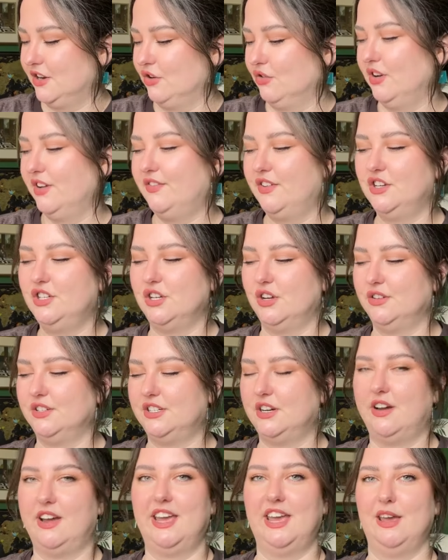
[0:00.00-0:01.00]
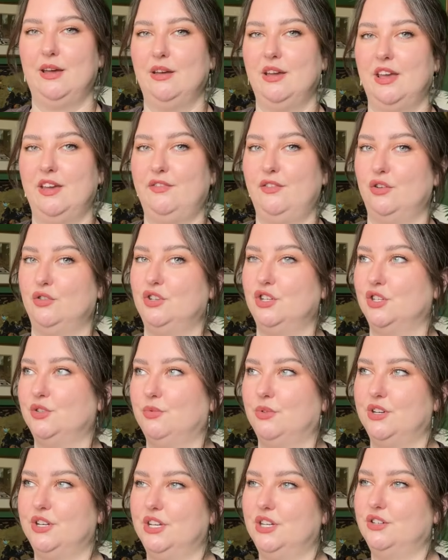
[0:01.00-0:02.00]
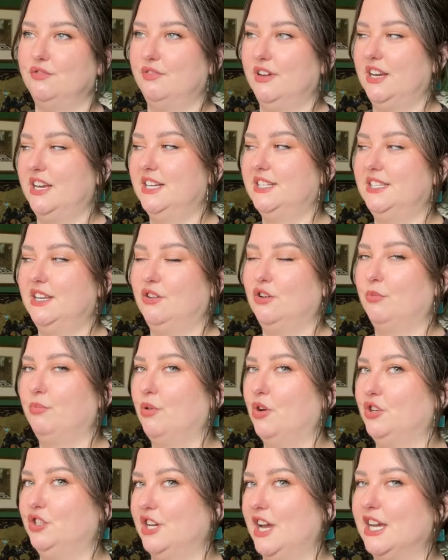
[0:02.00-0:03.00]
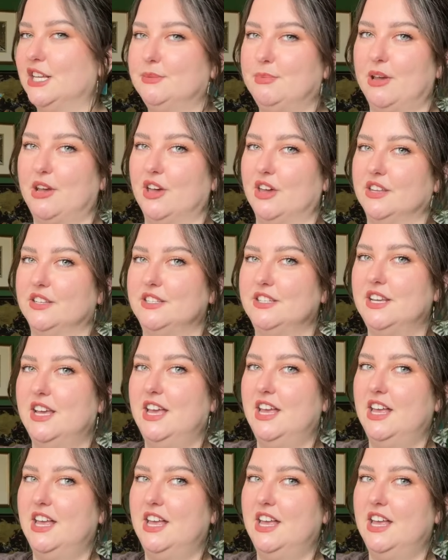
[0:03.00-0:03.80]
or even don't start here if you're just wanting to read his secret projects, because